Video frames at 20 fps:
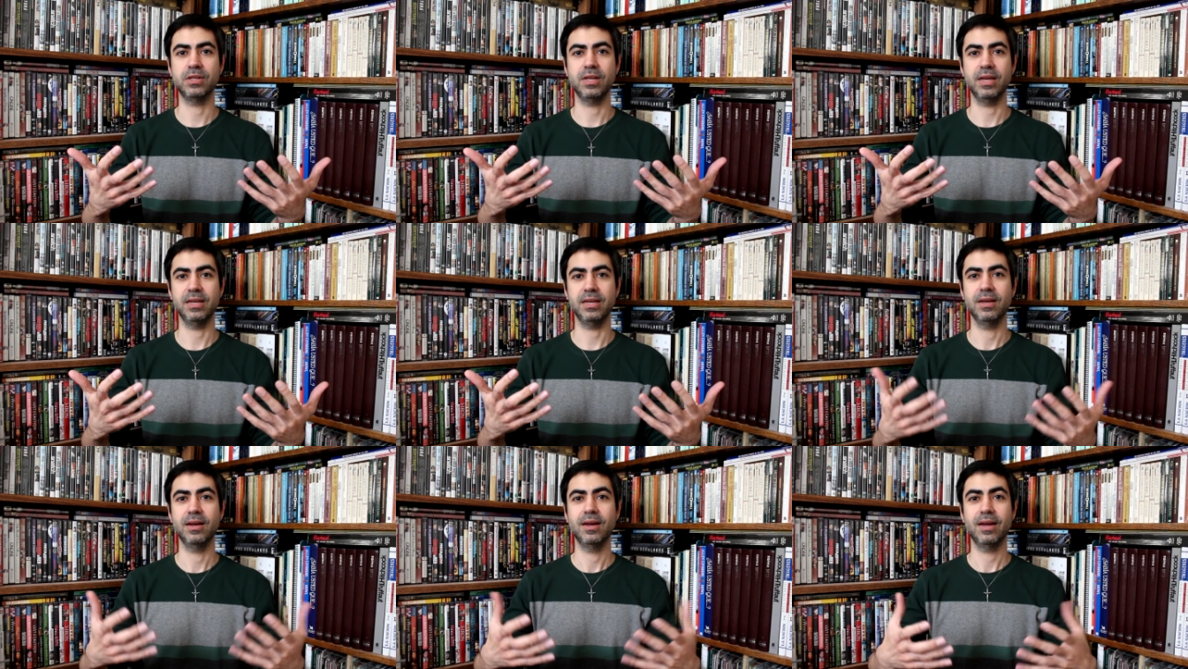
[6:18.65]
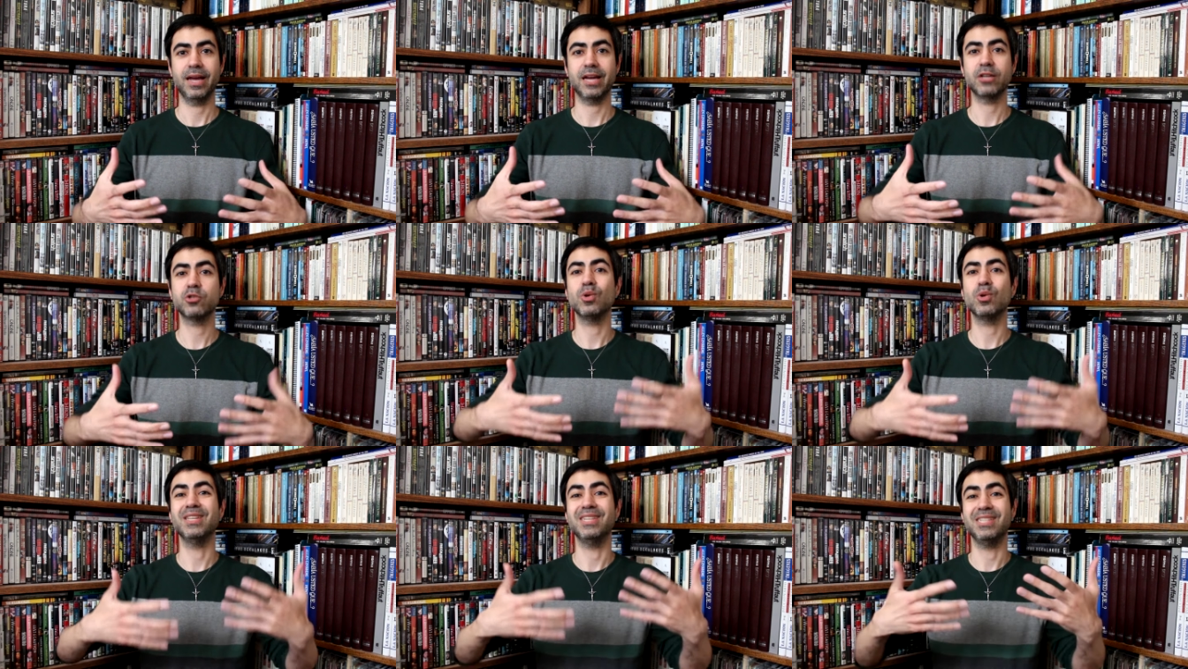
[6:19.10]
they
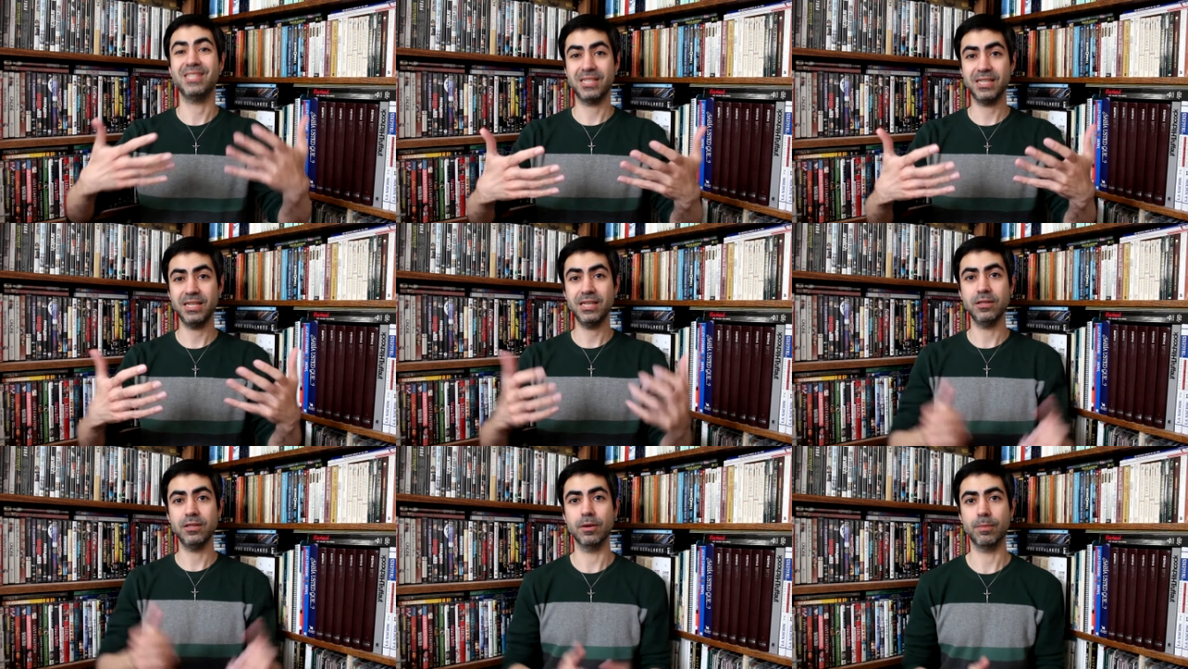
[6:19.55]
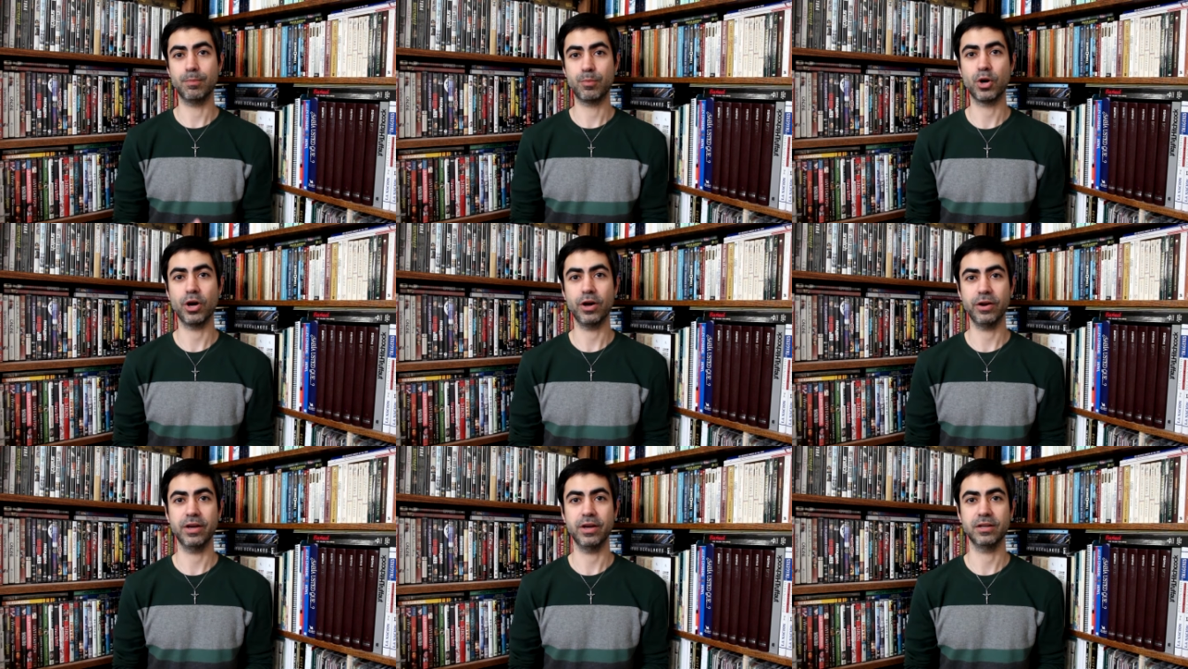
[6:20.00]
actually see the
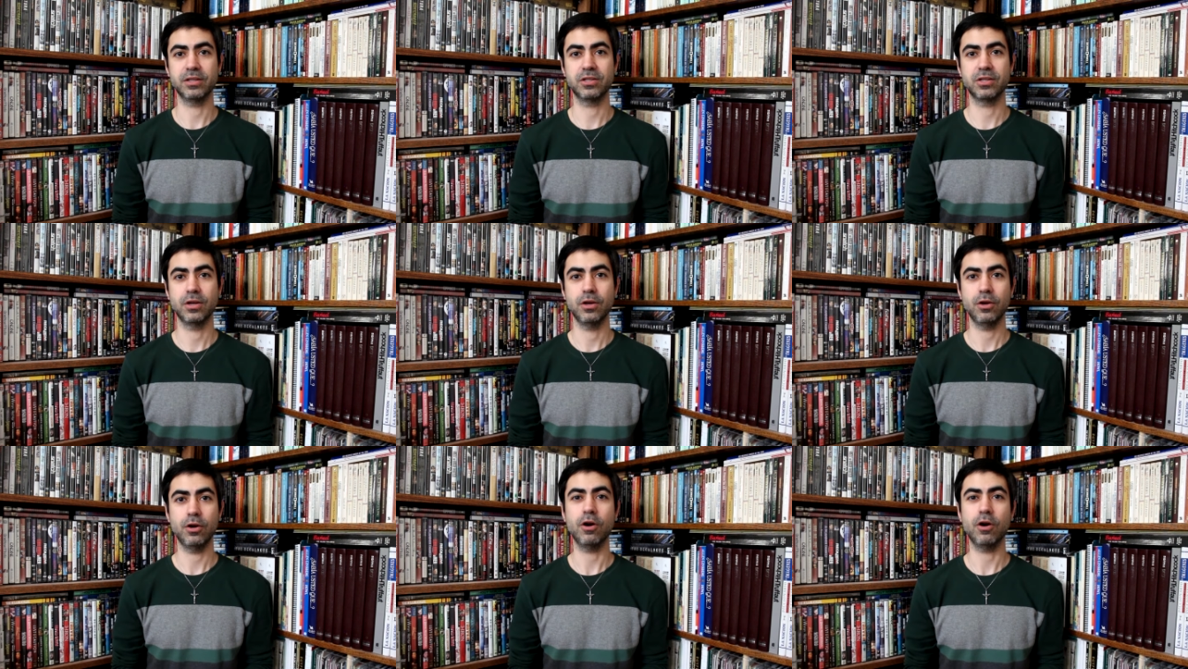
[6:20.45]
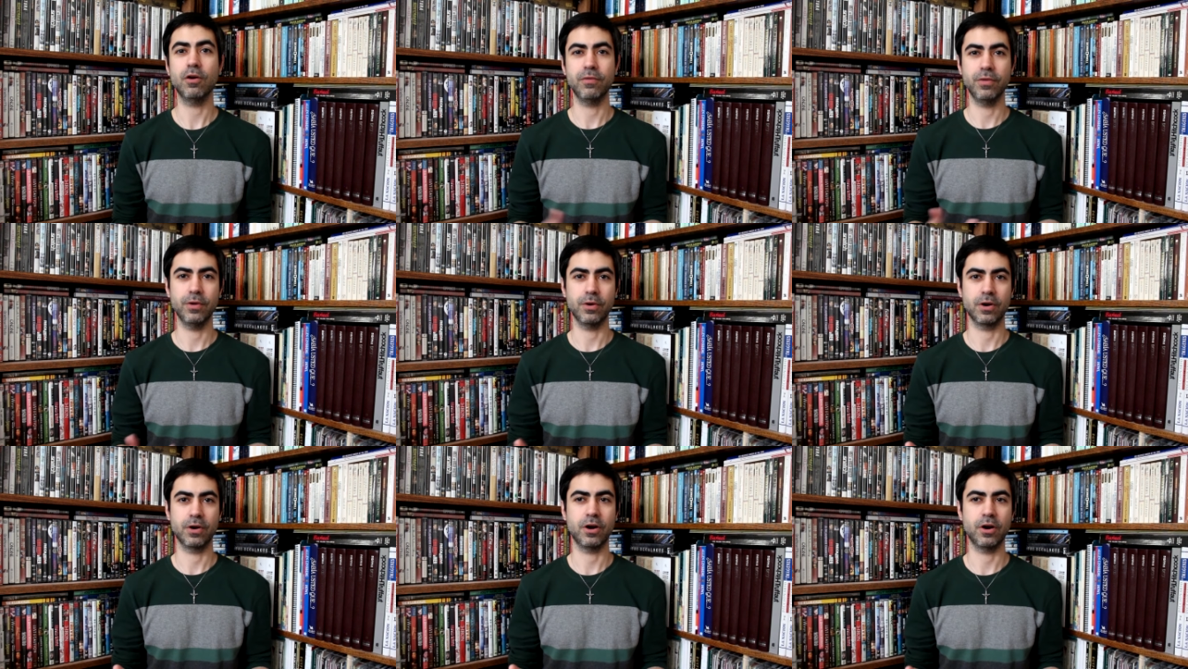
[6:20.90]
product of
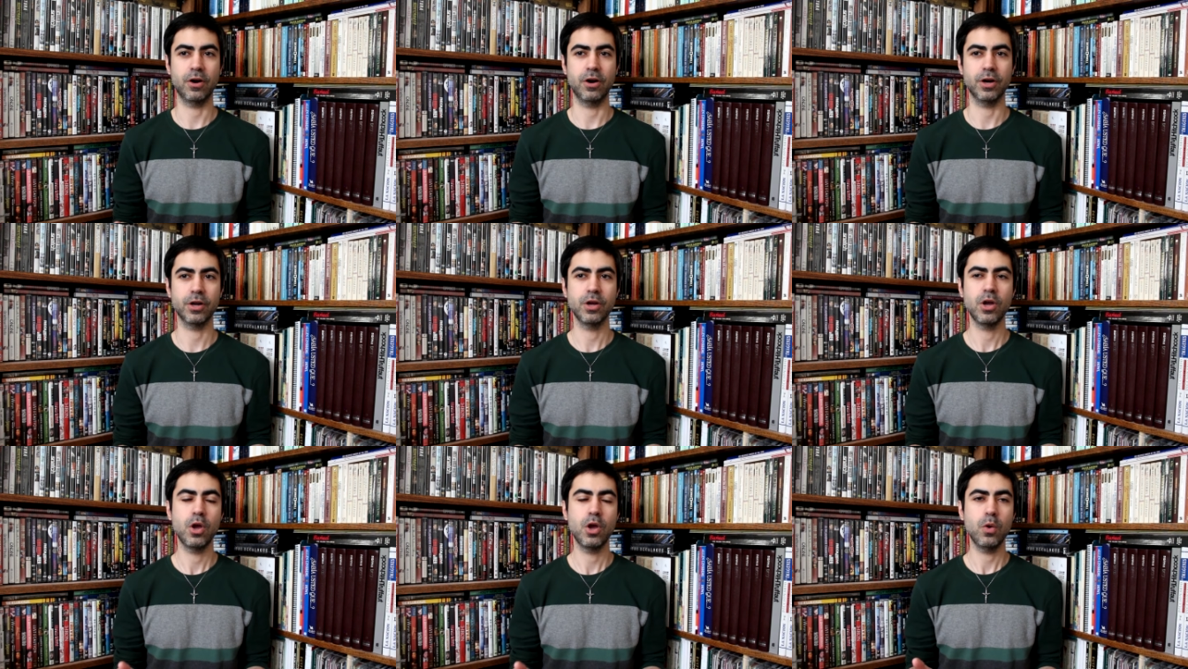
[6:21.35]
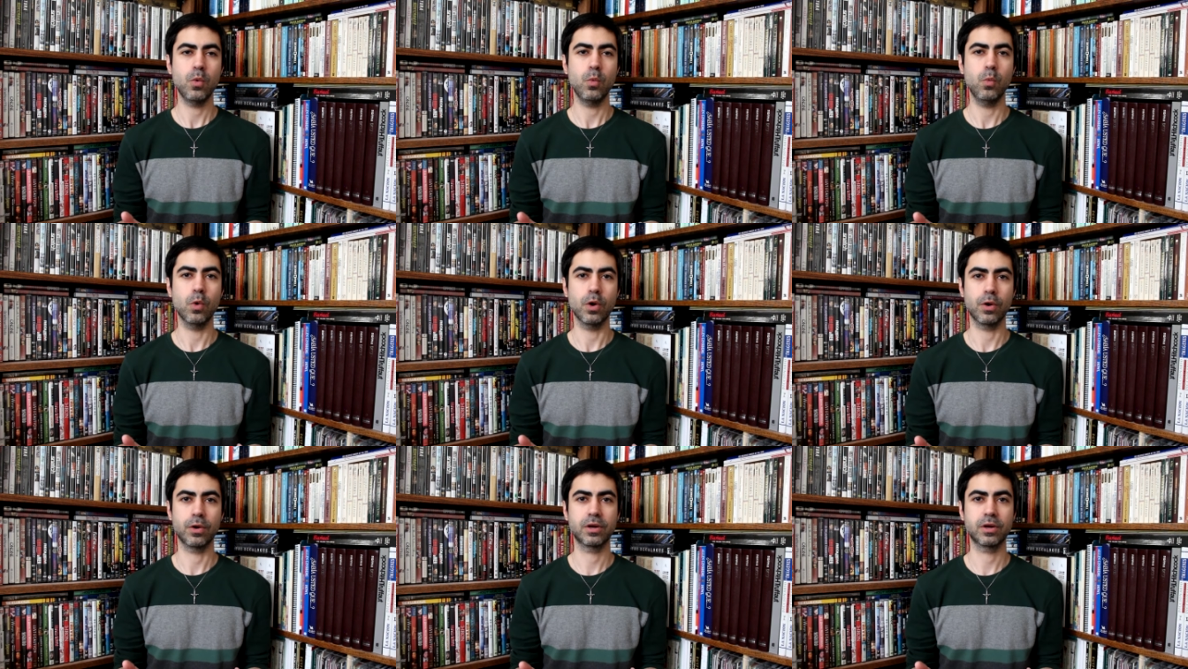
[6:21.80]
their hard
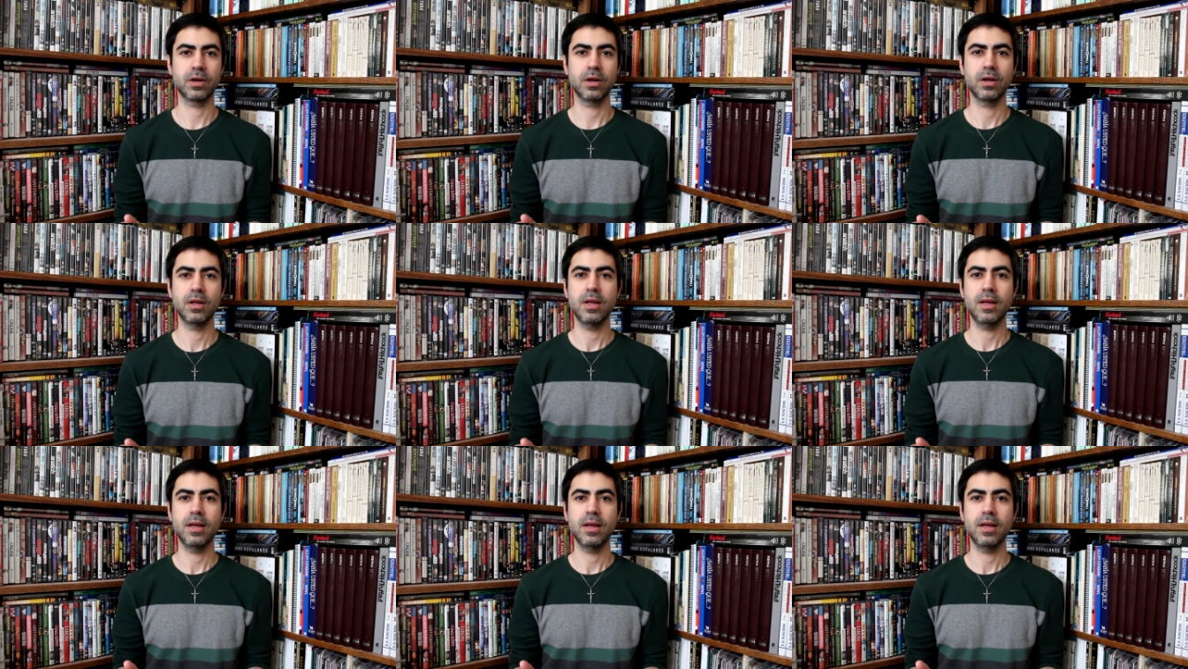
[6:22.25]
work.